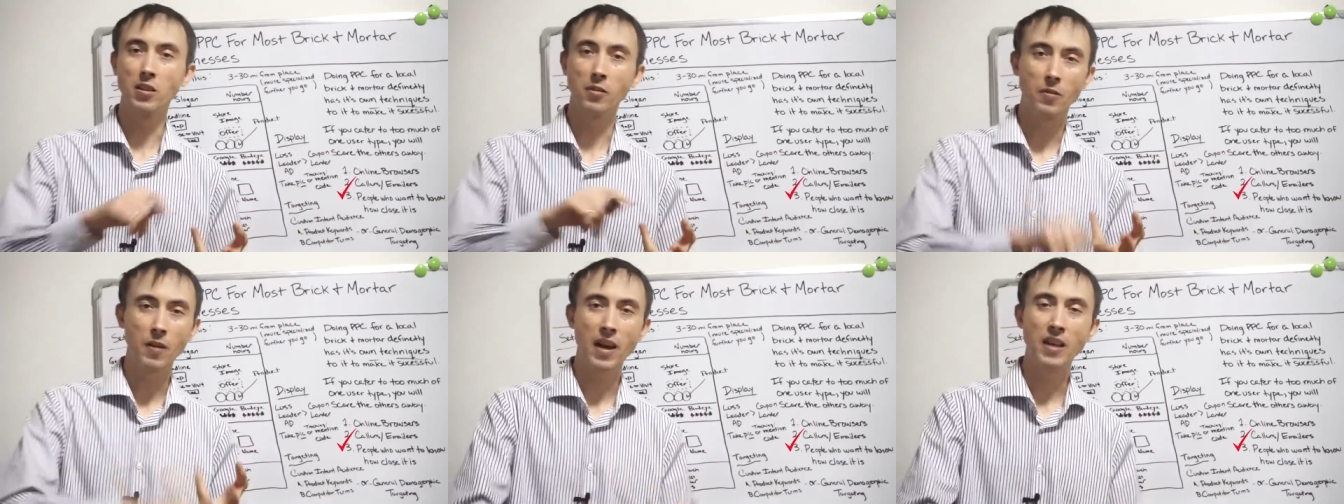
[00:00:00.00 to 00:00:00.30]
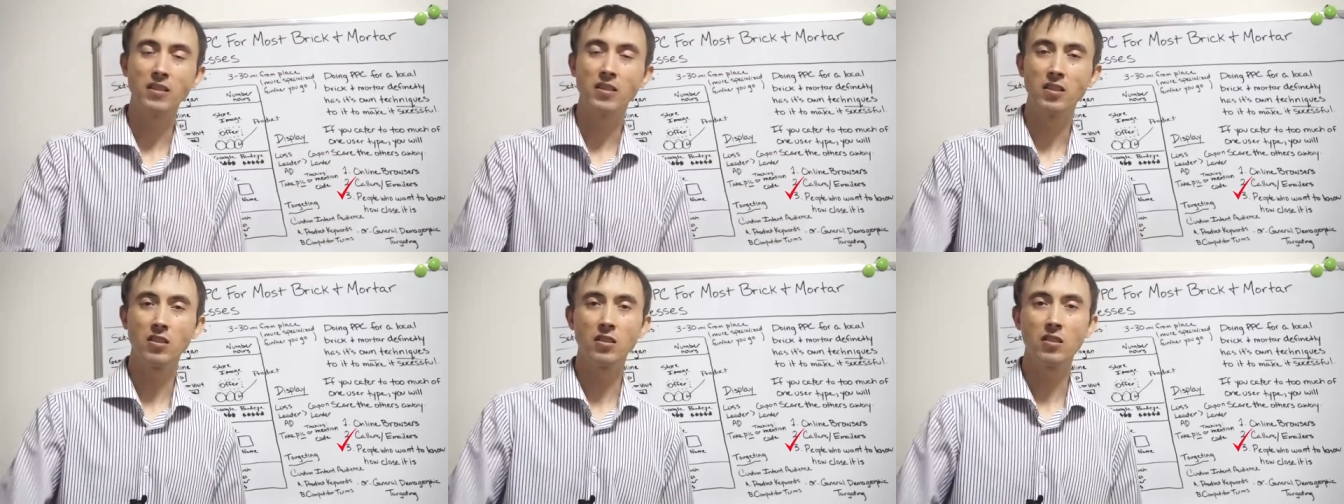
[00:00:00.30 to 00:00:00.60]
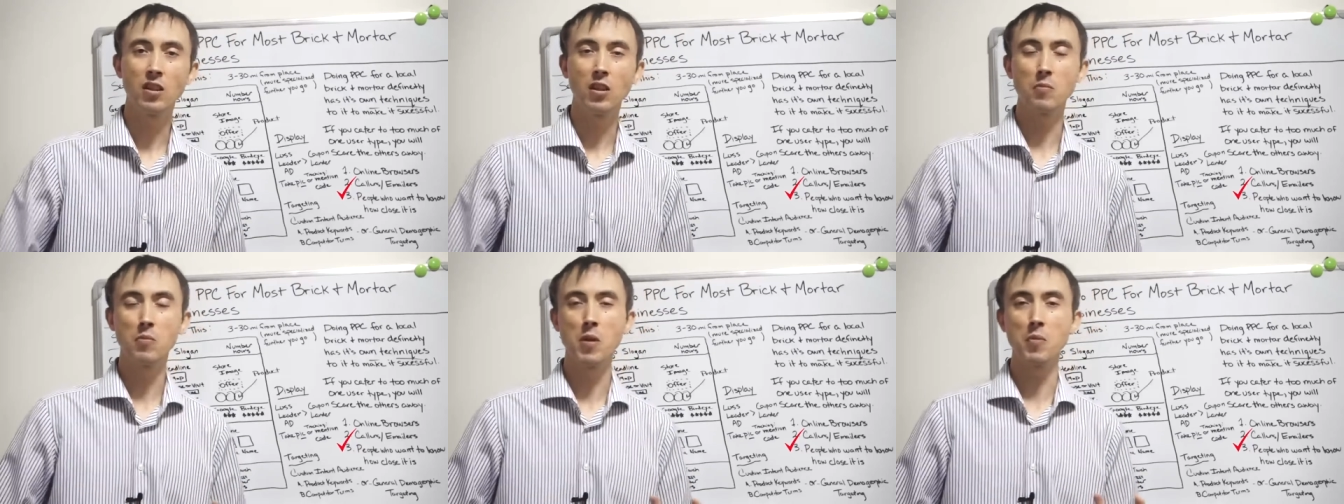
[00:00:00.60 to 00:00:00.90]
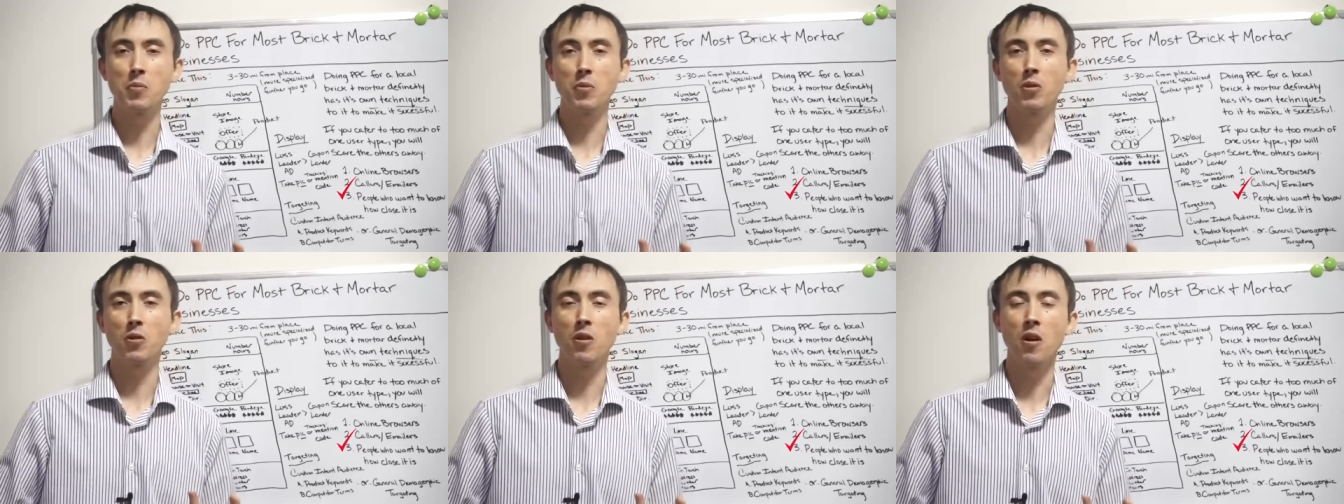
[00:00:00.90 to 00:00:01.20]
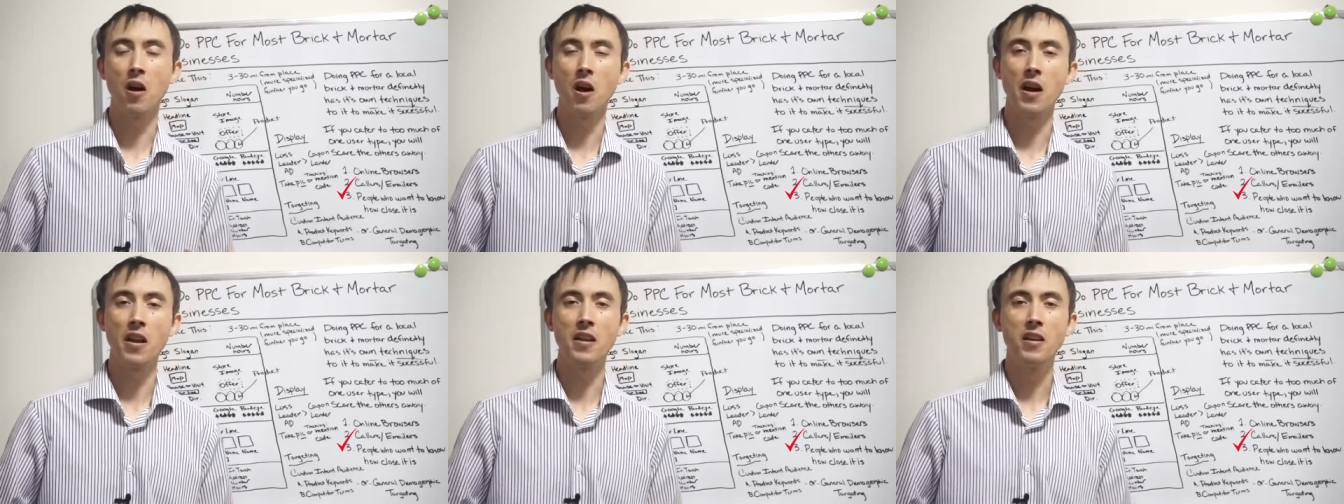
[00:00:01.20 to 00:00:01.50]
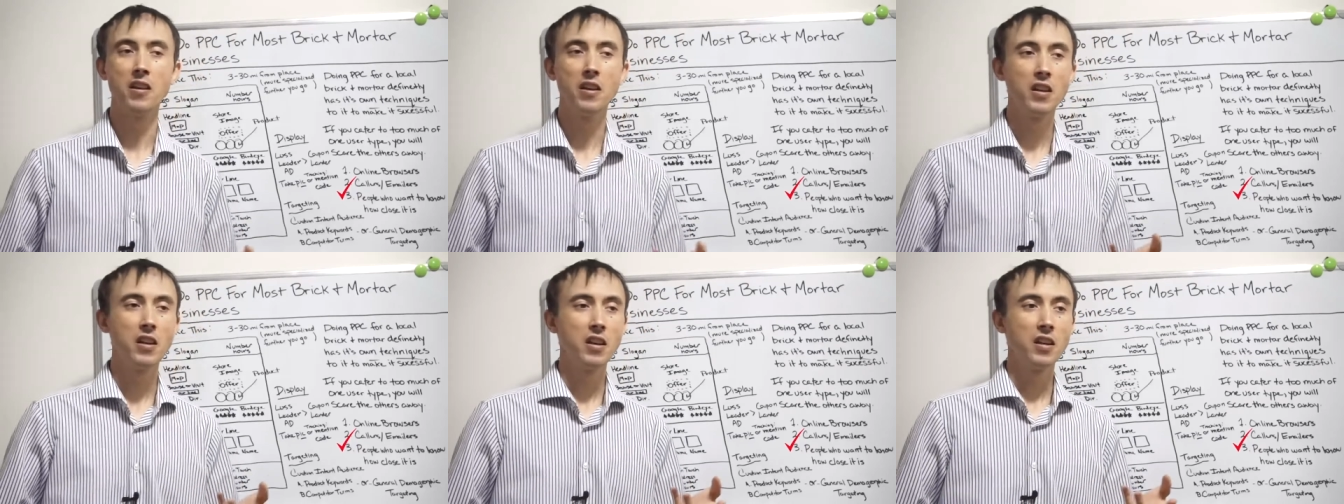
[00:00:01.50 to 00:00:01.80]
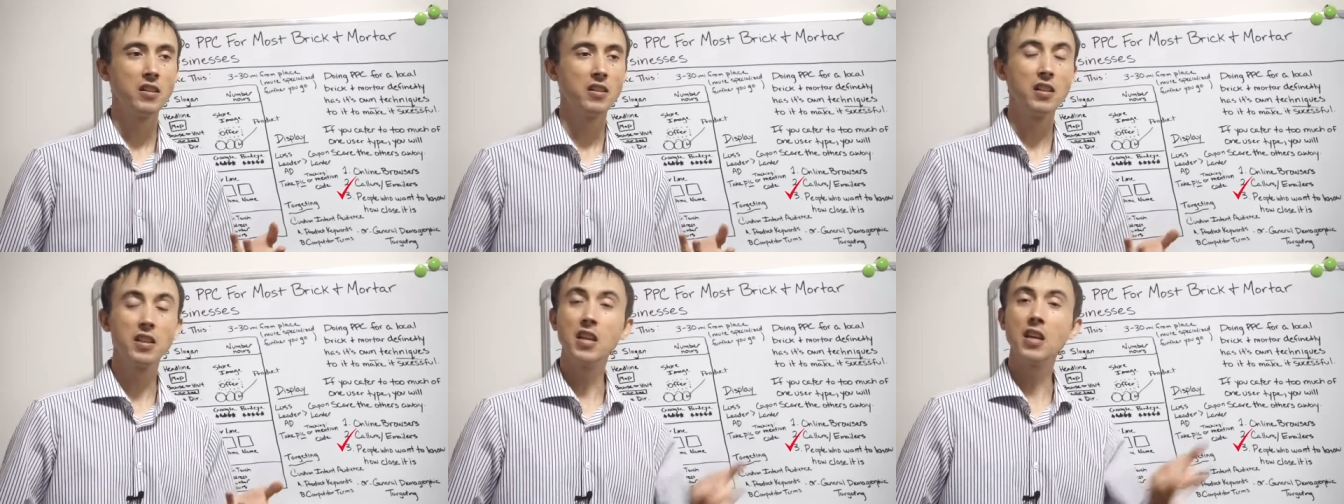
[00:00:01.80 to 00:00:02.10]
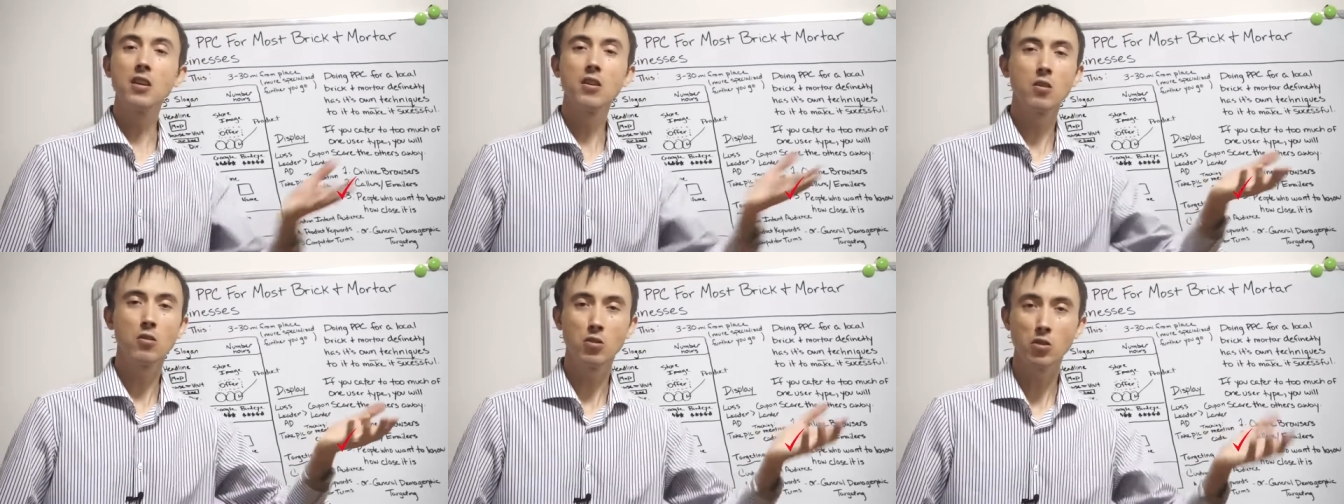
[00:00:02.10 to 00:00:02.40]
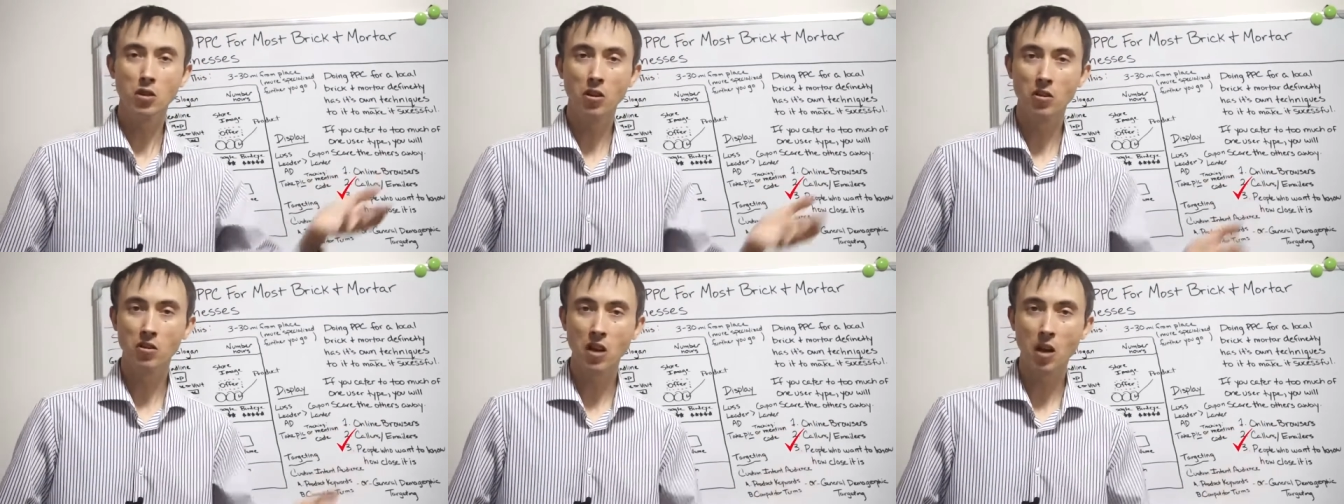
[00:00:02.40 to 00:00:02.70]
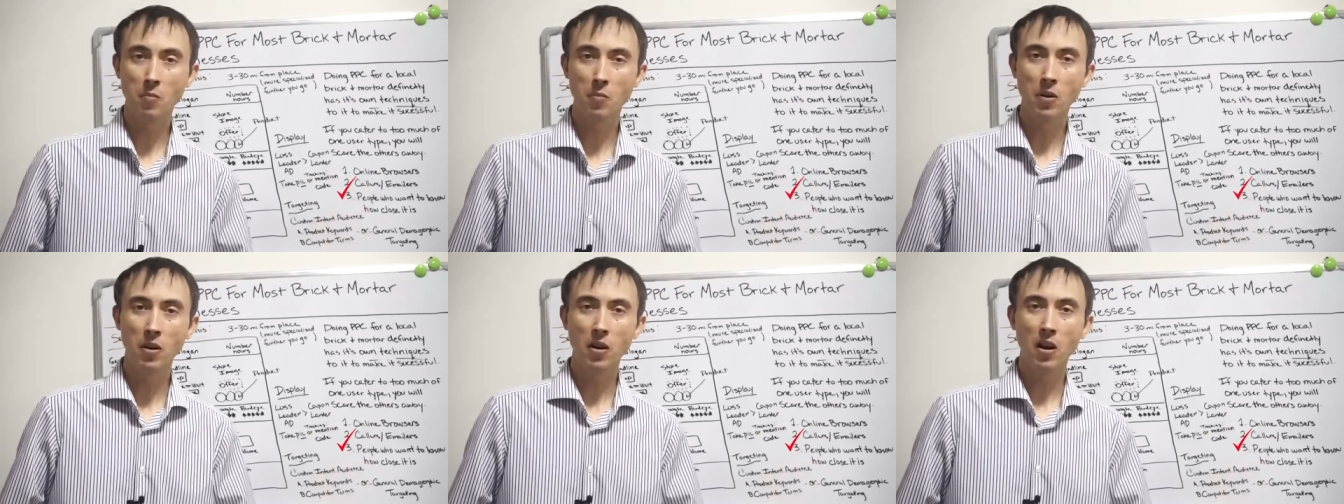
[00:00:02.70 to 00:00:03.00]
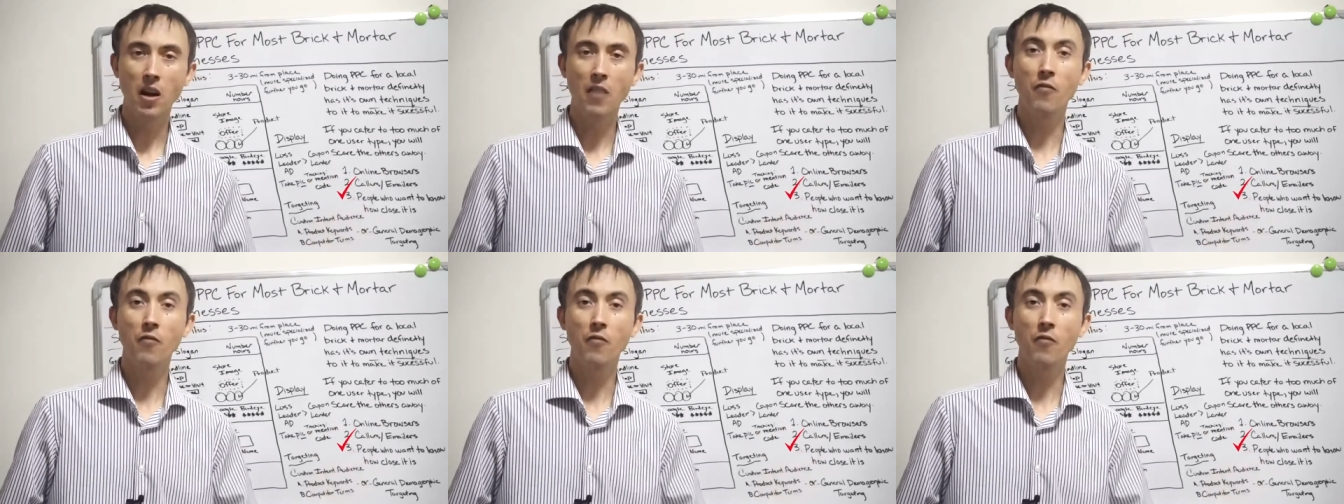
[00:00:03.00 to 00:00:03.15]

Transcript: devices that people are on, to get you to your number.